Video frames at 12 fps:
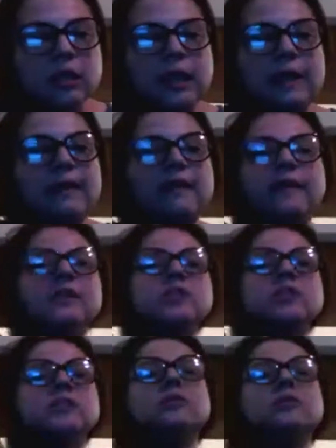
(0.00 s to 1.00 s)
Yeah, that thing
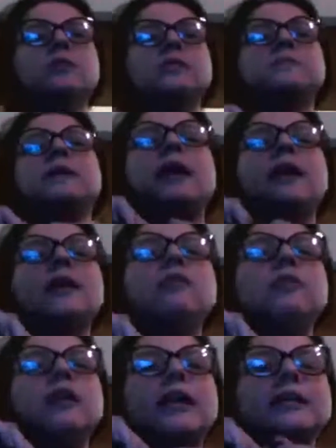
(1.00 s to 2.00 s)
just annoys me.
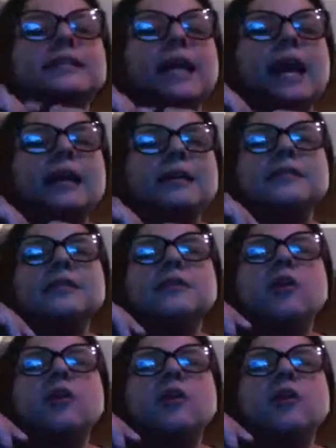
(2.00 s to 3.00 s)
And it's asked a
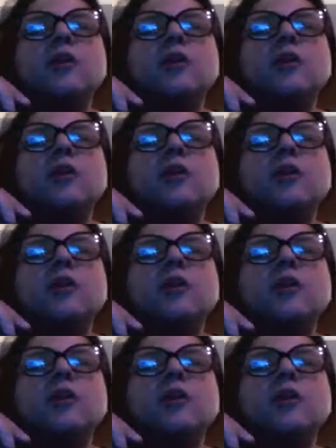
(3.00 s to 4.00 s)
couple of different
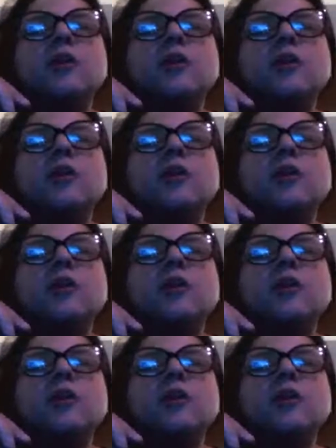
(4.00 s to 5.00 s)
times. I've gotten stuck
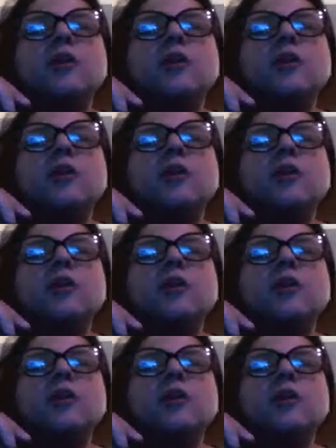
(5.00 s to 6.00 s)
on something like that. And
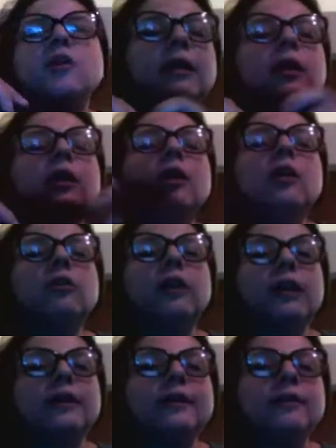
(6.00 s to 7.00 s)
I'm like,
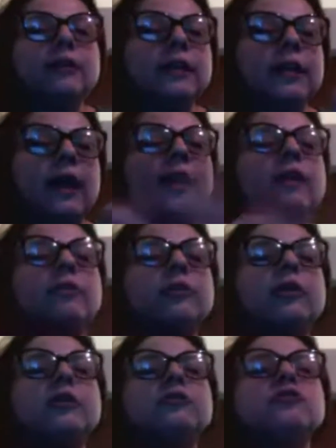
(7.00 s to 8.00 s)
okay, clearly I don't
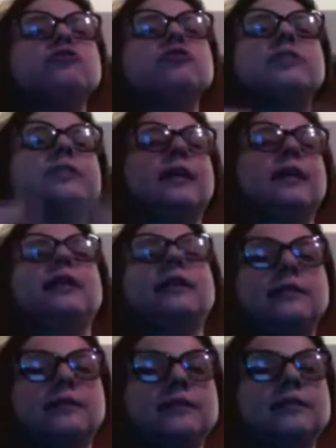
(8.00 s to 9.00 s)
understand
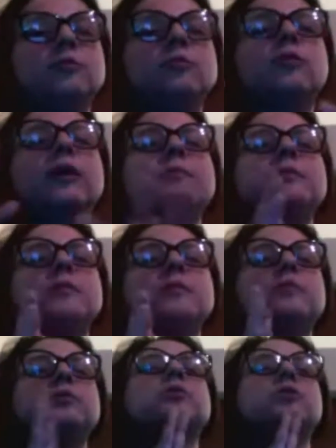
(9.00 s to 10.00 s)
what I'm supposed
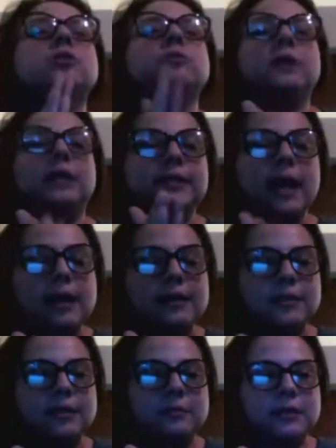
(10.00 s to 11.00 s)
to do when it's asking
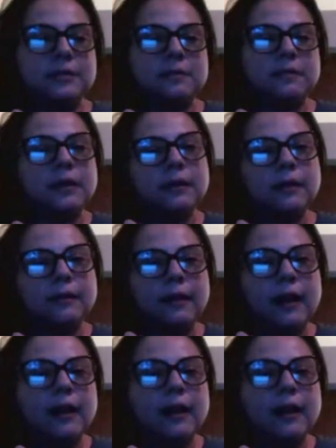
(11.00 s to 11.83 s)
me something like that.